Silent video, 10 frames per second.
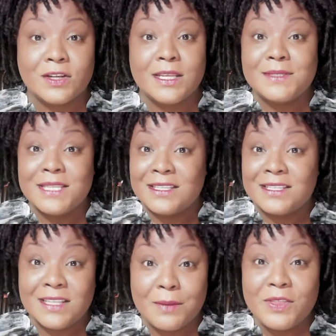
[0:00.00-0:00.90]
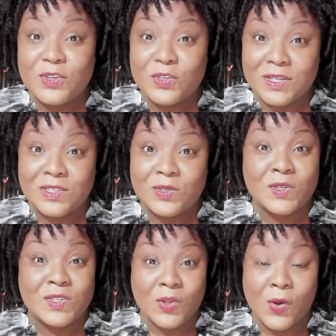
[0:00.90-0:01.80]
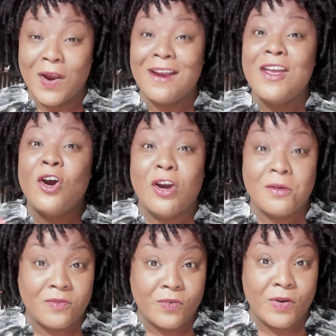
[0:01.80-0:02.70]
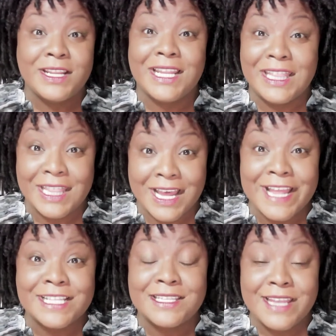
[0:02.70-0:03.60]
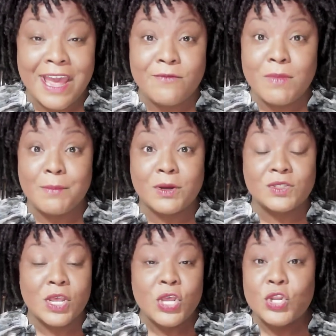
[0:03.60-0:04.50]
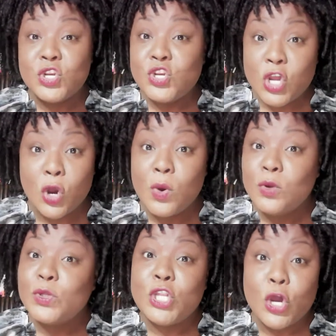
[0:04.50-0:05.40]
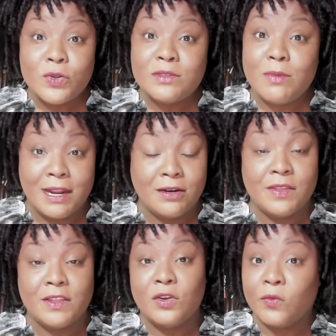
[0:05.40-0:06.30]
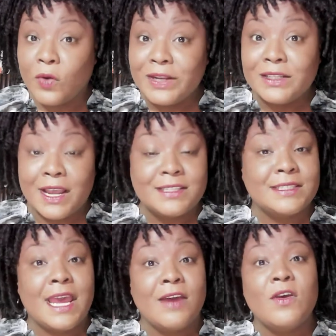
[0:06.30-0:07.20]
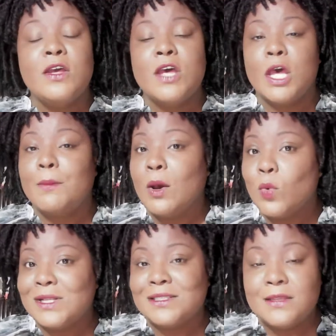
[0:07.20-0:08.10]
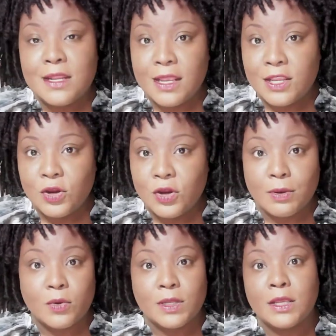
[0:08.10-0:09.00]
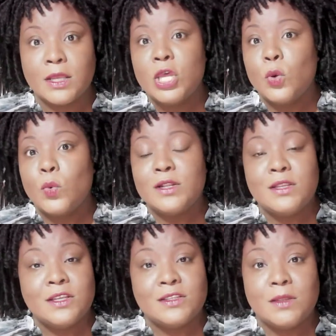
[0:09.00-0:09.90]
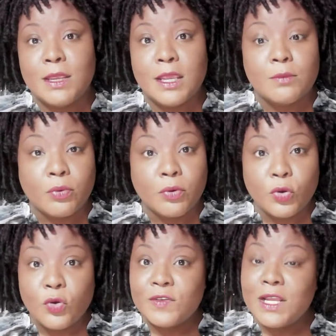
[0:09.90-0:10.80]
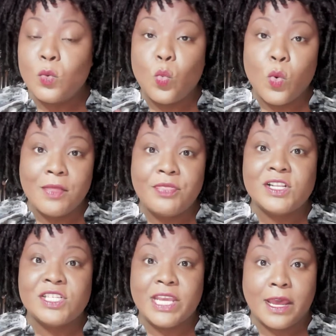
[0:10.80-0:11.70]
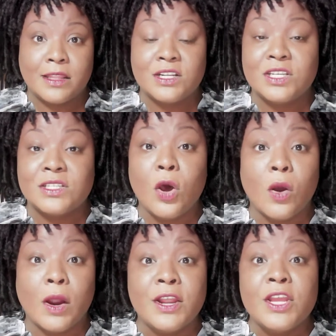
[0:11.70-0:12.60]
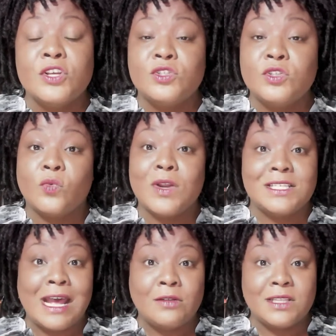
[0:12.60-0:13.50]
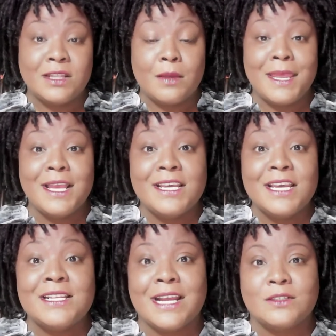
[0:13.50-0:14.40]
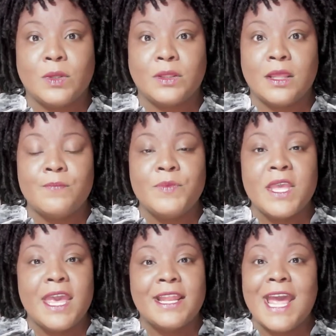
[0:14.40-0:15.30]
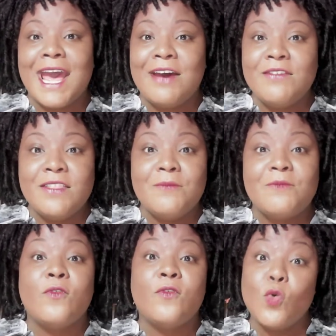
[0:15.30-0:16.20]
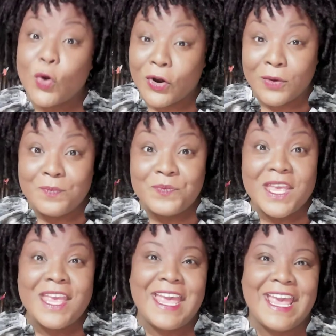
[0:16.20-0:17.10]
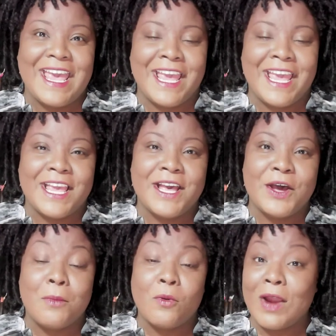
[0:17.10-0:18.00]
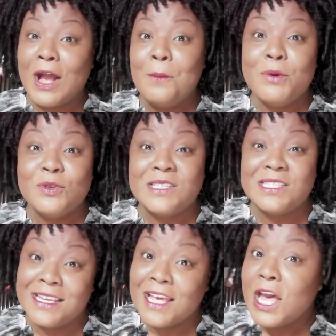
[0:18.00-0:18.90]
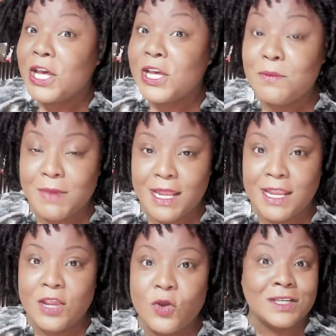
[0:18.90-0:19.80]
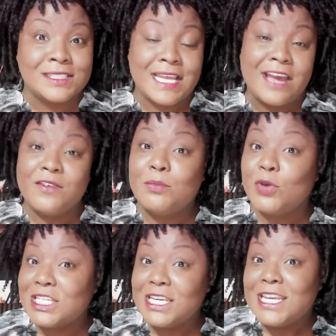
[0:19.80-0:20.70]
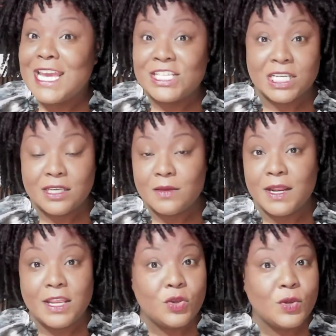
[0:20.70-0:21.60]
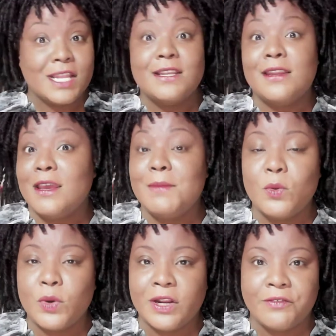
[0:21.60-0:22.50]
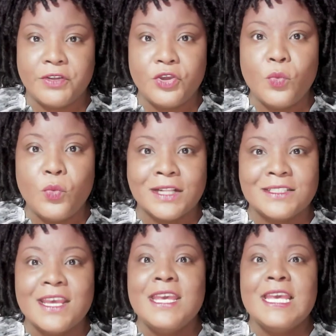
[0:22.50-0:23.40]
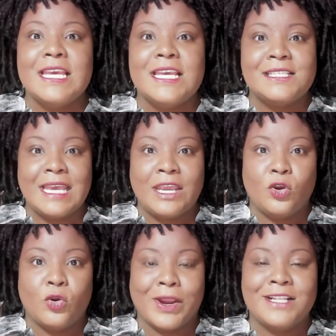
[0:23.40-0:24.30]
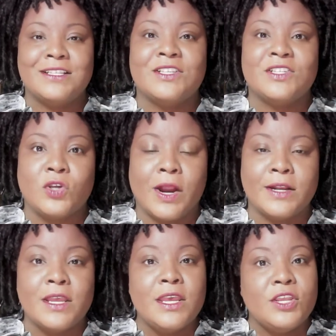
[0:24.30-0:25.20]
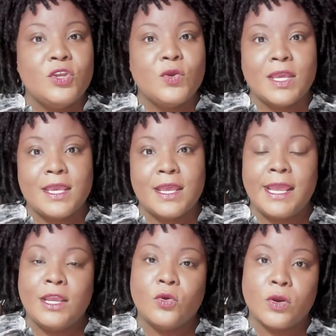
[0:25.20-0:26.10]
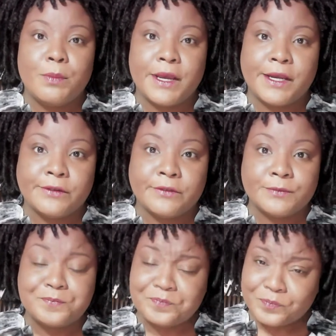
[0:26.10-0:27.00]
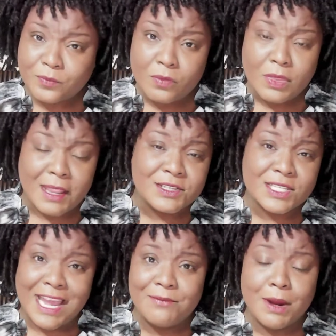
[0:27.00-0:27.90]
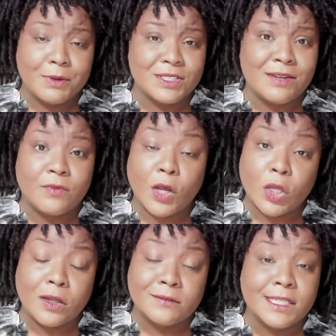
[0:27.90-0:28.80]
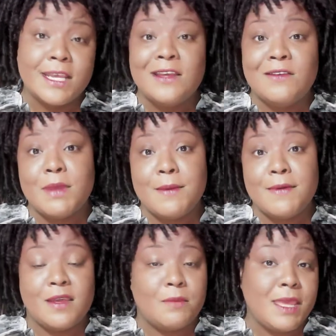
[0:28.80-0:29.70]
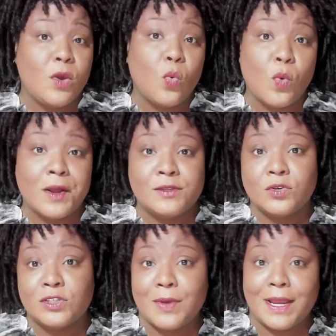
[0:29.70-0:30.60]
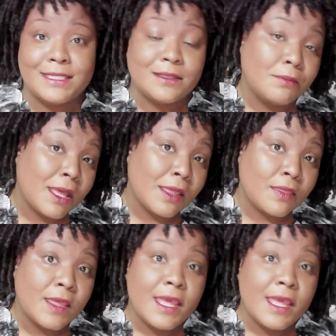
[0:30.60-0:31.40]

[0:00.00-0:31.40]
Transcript: committee or staff appreciation committee, you can name it whatever you want, is a great start. You could get a group of staff members involved. Maybe they meet once or twice a month. It doesn't always have to be face to face, it could even be via Zoom, and they can help plan out some activities throughout the month to boost the morale. Now, it would be really great to get a representative, at least one from each shift, and a couple of representatives from different departments in your building, and they could come up with different ideas.